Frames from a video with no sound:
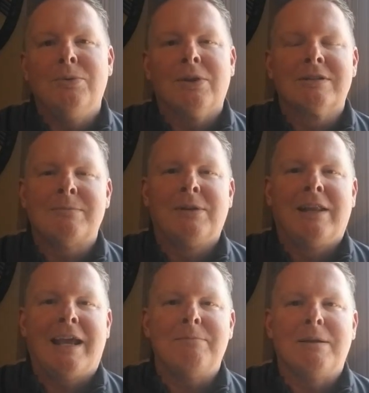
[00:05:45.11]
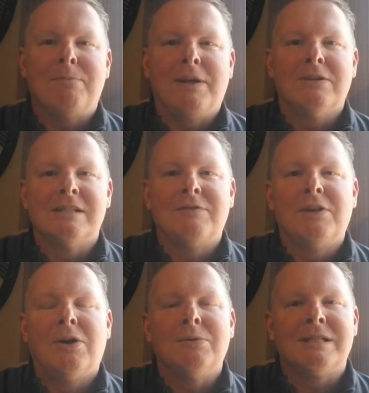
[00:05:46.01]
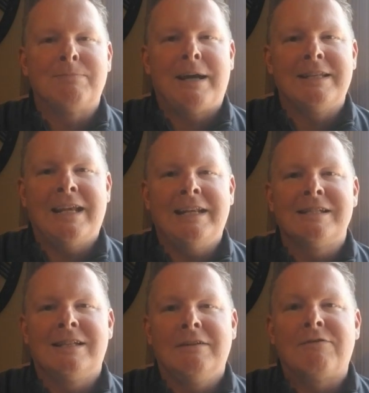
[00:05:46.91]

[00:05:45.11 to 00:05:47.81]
with some lambic beers, even though it's spontaneously